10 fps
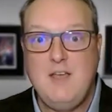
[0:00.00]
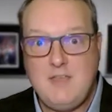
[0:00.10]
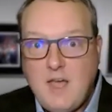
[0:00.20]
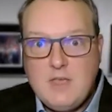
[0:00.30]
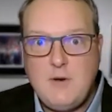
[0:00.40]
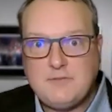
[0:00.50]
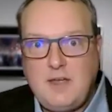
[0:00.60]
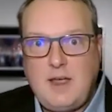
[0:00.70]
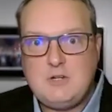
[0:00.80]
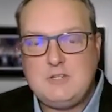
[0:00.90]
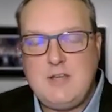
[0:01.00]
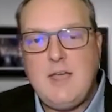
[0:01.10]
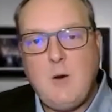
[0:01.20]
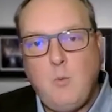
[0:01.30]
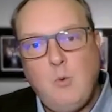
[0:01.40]
you have to actually
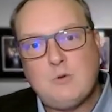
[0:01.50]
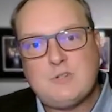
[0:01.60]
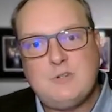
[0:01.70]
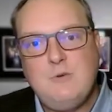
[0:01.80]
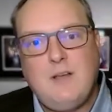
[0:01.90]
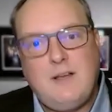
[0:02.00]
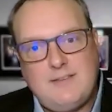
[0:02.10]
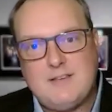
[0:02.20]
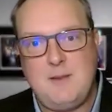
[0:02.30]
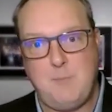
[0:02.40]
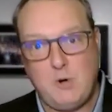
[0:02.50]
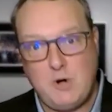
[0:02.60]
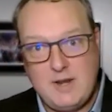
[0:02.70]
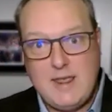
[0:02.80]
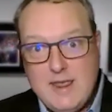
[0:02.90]
take a wool suit like this and put
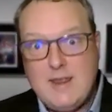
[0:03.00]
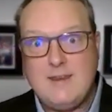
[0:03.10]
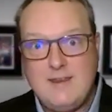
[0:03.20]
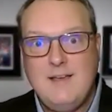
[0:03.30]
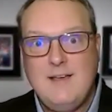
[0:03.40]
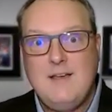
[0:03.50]
it in